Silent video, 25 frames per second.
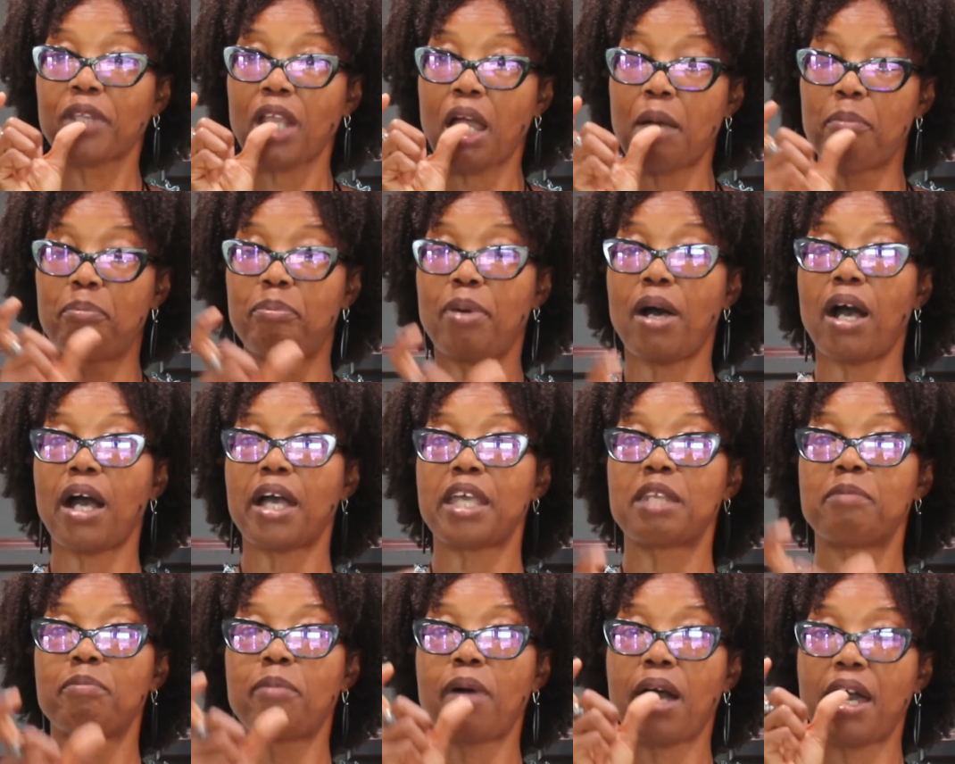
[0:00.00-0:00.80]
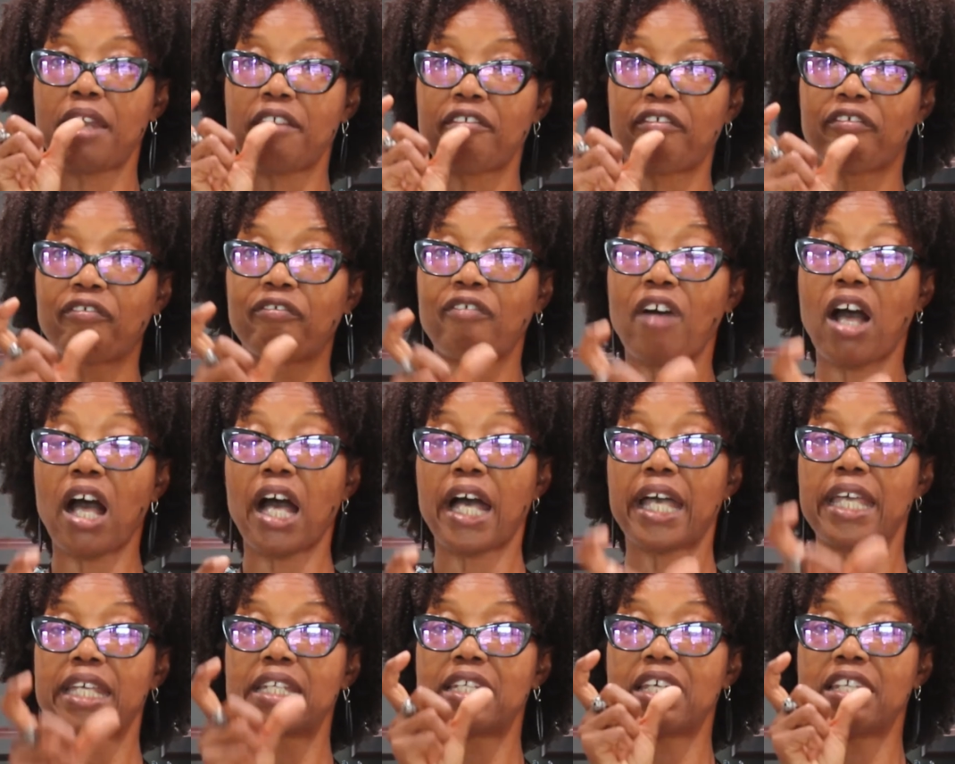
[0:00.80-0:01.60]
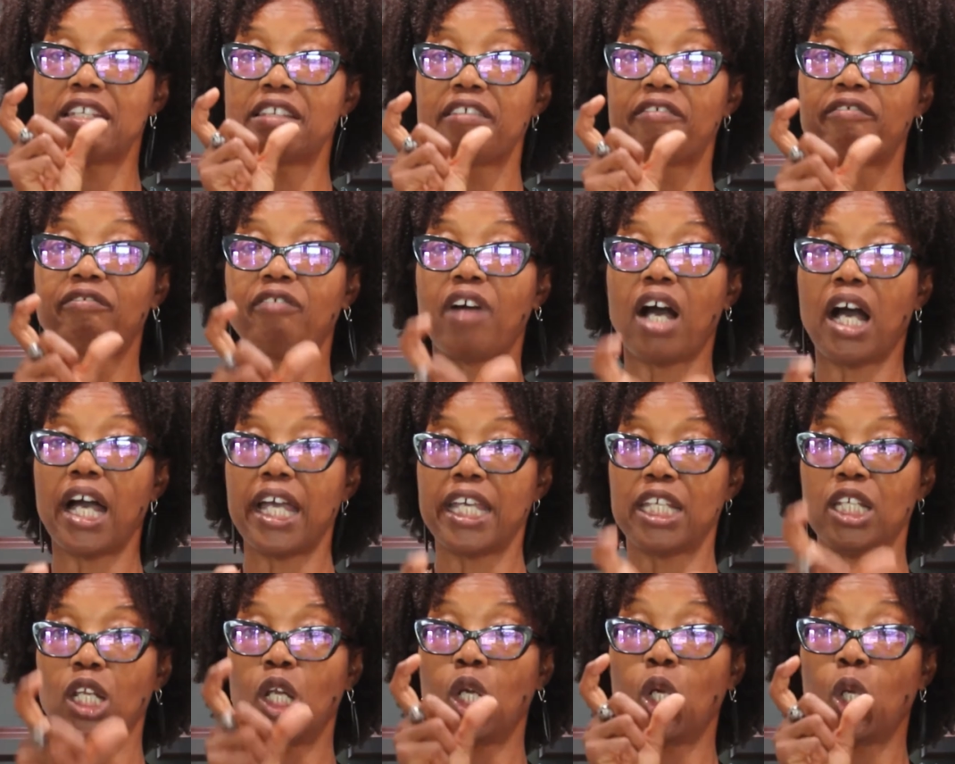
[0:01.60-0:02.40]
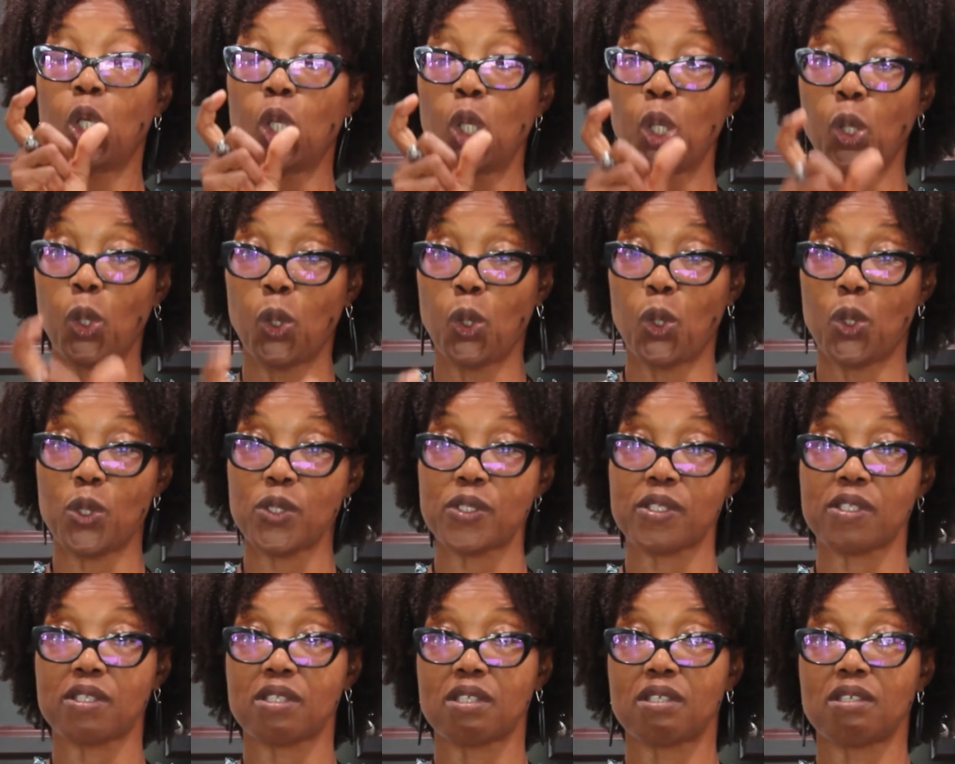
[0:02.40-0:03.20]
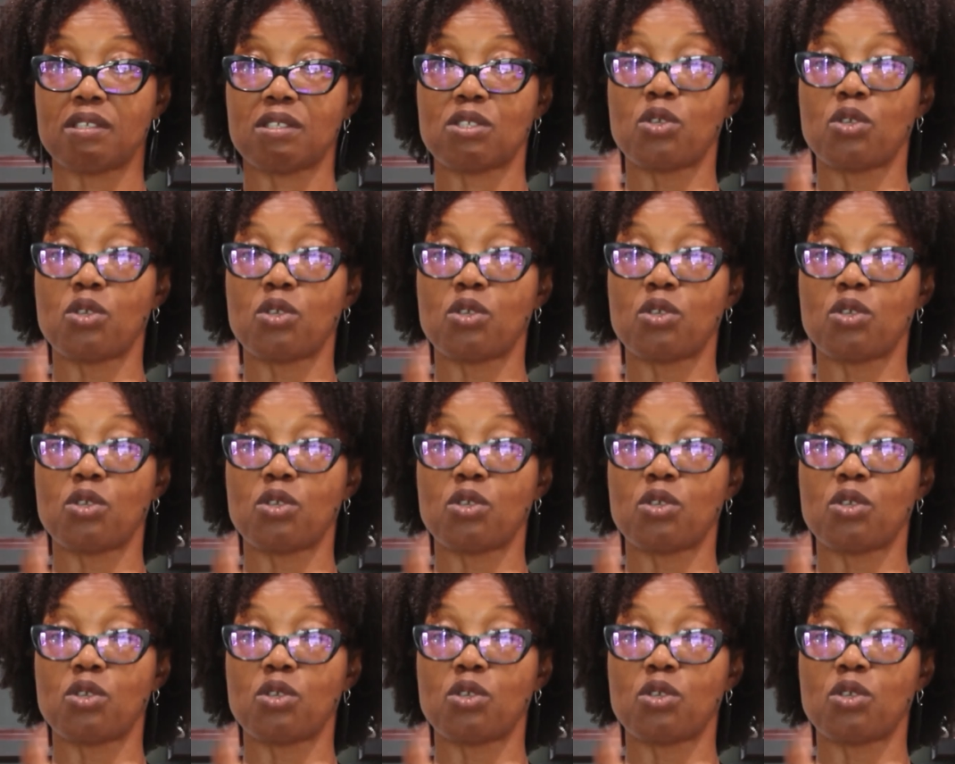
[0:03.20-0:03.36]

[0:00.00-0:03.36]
abide by the fine divine laws.